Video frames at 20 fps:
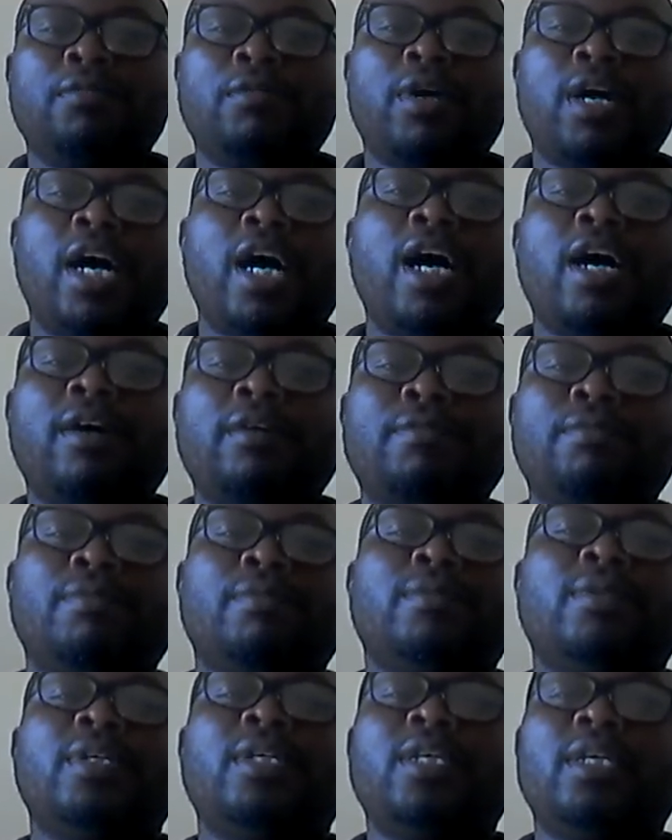have
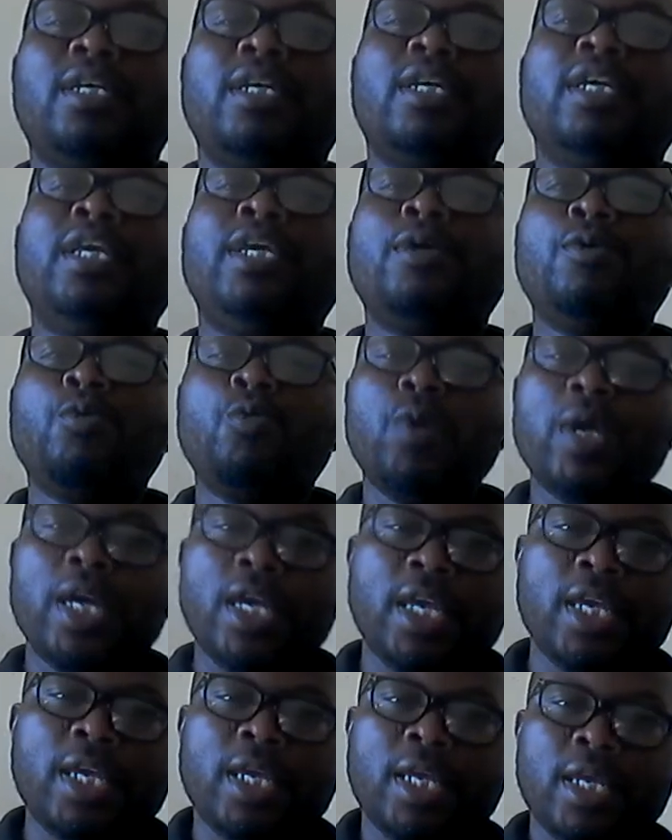a
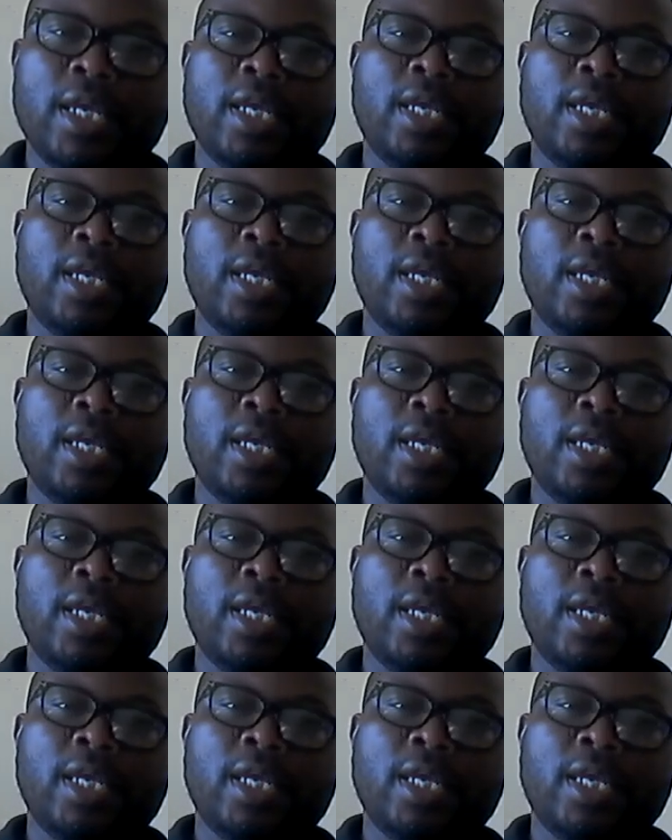way,